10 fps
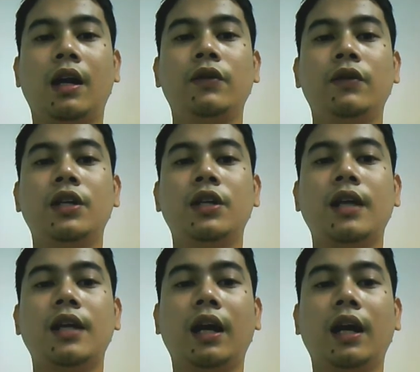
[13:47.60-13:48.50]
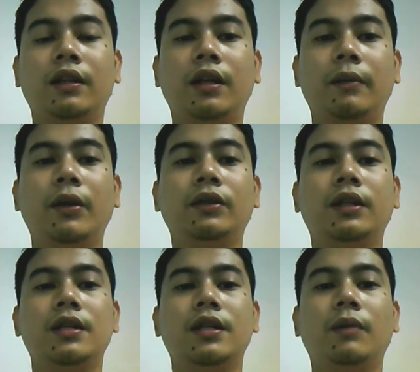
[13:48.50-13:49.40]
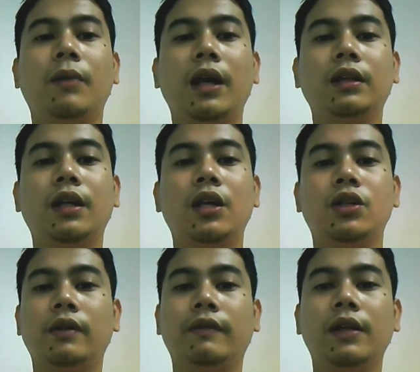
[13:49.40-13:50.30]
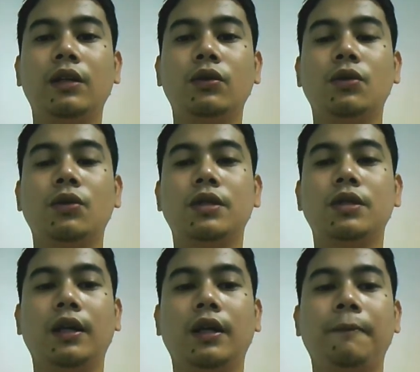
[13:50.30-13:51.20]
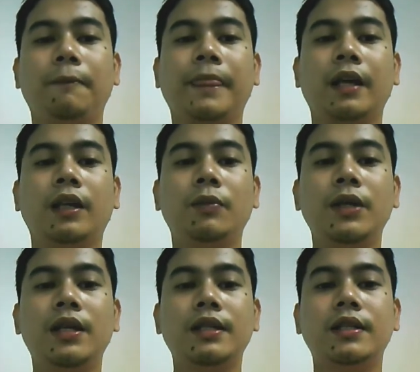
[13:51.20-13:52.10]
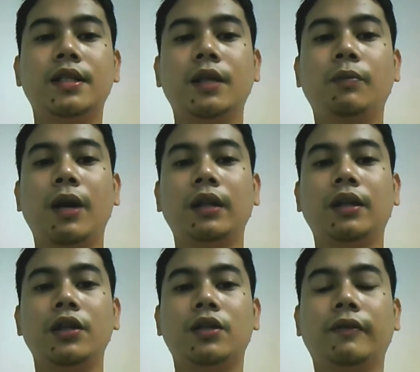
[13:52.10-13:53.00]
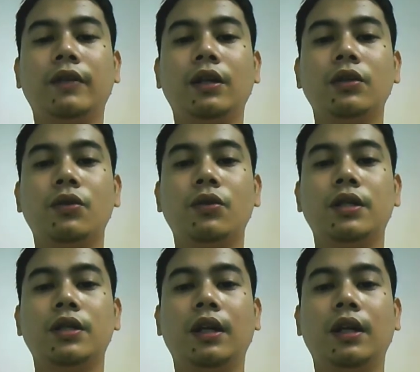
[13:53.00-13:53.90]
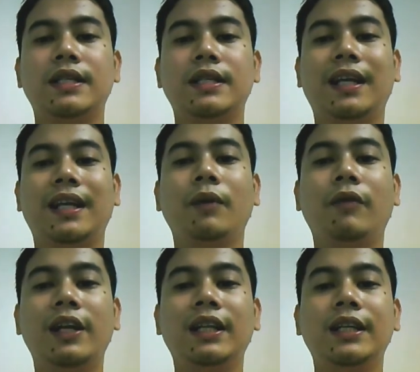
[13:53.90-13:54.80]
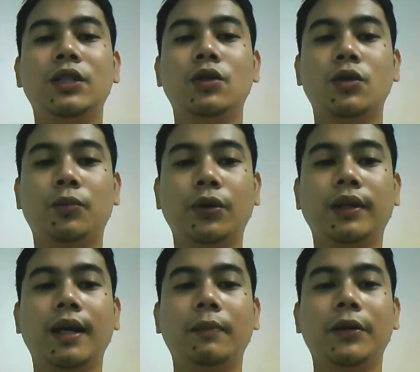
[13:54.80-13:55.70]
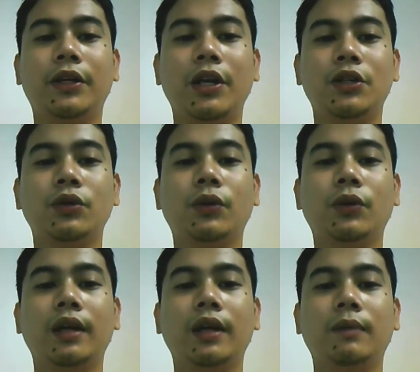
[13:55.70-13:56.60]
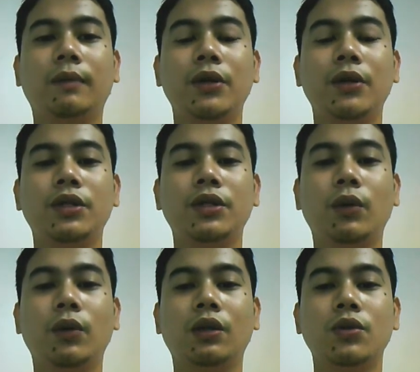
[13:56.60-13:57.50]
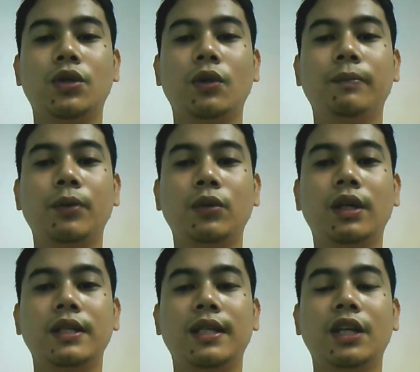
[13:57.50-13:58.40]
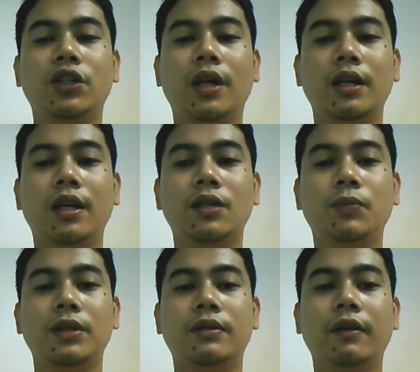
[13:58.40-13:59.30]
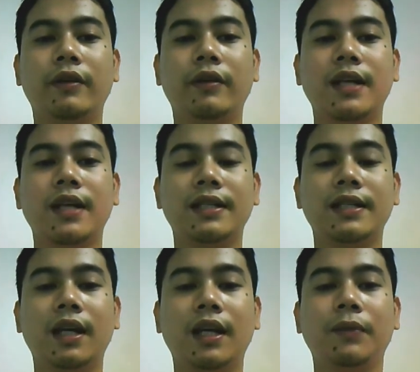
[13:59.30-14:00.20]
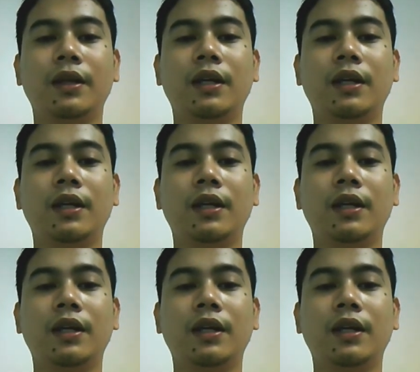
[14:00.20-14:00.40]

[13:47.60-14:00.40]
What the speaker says: I would just add about the disadvantage of Linux hosting. The biggest disadvantage of Linux hosting is its inability to support applications created by using Windows components such as ASP server-side script.